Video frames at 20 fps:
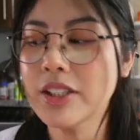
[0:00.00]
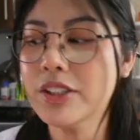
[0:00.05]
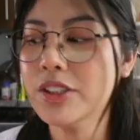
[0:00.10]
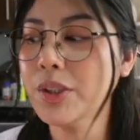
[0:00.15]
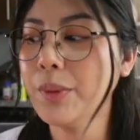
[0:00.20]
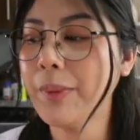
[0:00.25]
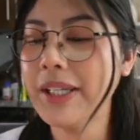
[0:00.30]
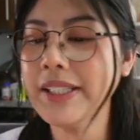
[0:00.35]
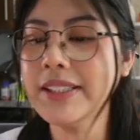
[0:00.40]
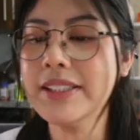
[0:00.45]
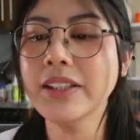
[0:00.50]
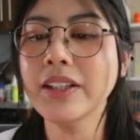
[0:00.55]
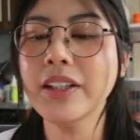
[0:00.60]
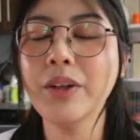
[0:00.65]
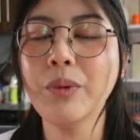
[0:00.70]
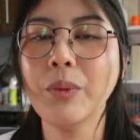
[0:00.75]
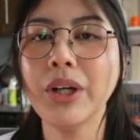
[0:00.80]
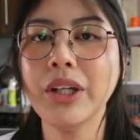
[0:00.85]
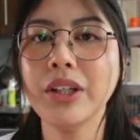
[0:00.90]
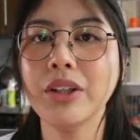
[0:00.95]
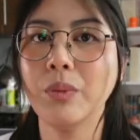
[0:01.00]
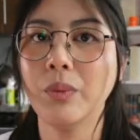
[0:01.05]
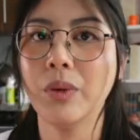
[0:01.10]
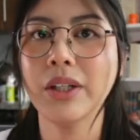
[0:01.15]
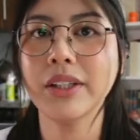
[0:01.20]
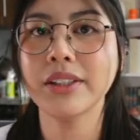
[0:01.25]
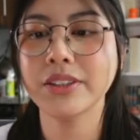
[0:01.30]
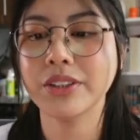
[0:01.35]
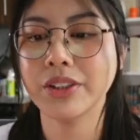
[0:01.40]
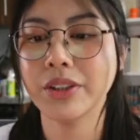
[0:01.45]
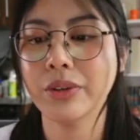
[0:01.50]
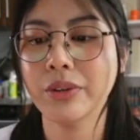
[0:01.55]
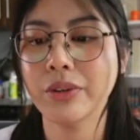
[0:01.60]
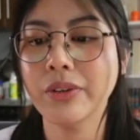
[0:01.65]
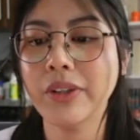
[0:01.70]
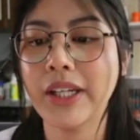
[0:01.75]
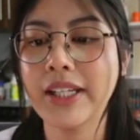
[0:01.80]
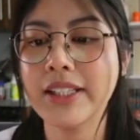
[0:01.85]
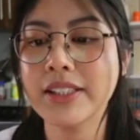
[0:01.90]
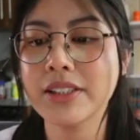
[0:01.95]
So basically what you want to do
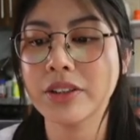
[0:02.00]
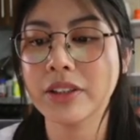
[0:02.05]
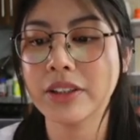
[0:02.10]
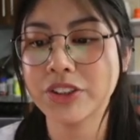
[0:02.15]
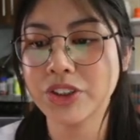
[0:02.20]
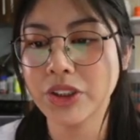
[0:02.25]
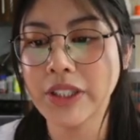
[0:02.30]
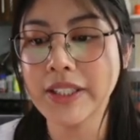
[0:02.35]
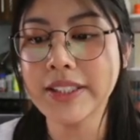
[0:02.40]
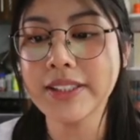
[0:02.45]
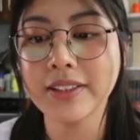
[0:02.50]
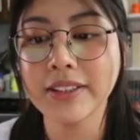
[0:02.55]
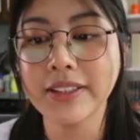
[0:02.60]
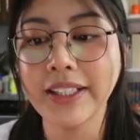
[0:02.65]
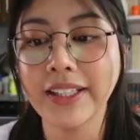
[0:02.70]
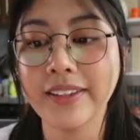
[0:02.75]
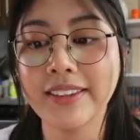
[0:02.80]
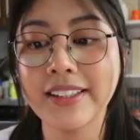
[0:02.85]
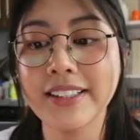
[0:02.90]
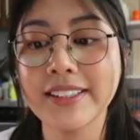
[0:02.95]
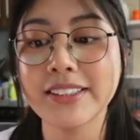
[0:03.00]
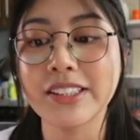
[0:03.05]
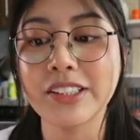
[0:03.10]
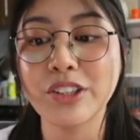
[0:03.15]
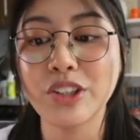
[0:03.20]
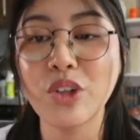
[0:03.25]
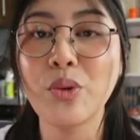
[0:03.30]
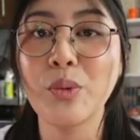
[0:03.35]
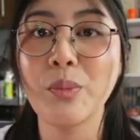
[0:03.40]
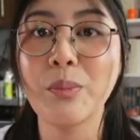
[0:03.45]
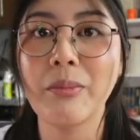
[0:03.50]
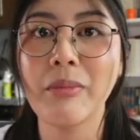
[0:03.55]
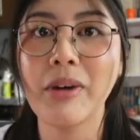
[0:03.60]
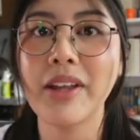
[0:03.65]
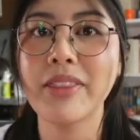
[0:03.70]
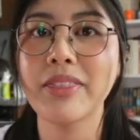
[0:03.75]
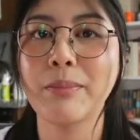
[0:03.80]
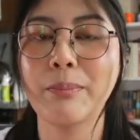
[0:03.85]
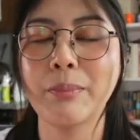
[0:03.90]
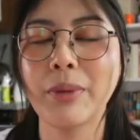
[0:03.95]
is just click this new
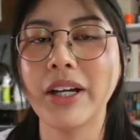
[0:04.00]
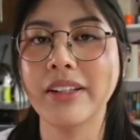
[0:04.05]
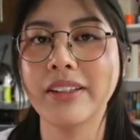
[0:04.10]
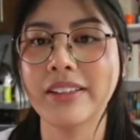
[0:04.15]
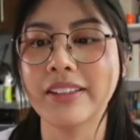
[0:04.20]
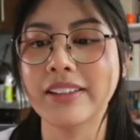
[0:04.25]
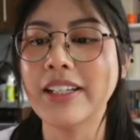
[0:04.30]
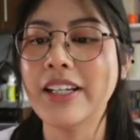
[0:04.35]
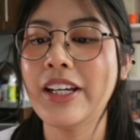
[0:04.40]
month button.